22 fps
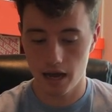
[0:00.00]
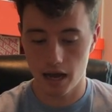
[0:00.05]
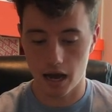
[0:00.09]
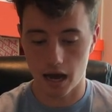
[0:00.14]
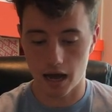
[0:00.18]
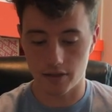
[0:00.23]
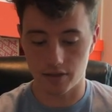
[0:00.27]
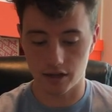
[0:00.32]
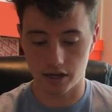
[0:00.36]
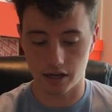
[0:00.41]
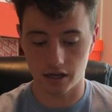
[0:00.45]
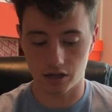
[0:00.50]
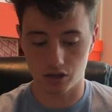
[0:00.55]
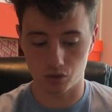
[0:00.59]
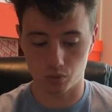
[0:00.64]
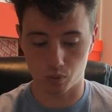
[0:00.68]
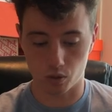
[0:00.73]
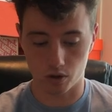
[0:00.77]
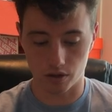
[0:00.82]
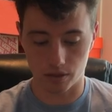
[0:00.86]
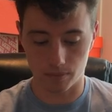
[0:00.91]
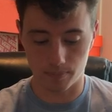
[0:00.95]
I think it is
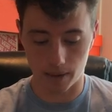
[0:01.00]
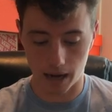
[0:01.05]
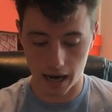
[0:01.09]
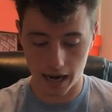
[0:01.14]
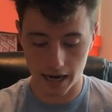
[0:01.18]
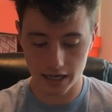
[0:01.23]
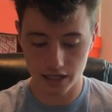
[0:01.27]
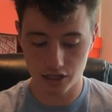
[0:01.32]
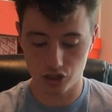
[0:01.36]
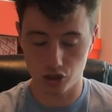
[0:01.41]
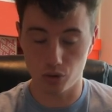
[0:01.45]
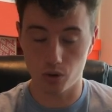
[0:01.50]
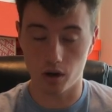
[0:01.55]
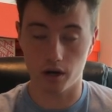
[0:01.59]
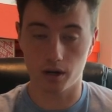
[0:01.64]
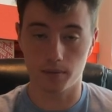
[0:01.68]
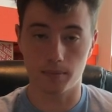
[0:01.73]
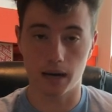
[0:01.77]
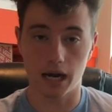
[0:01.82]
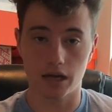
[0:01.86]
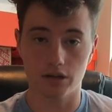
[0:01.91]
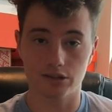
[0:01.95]
worth buying 200
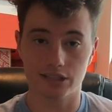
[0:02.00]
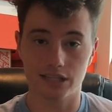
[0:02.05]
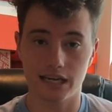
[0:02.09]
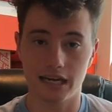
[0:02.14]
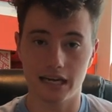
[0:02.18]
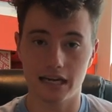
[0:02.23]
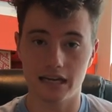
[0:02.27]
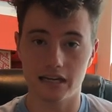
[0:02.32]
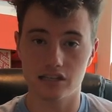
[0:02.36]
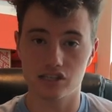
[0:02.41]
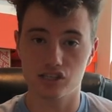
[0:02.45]
miles in,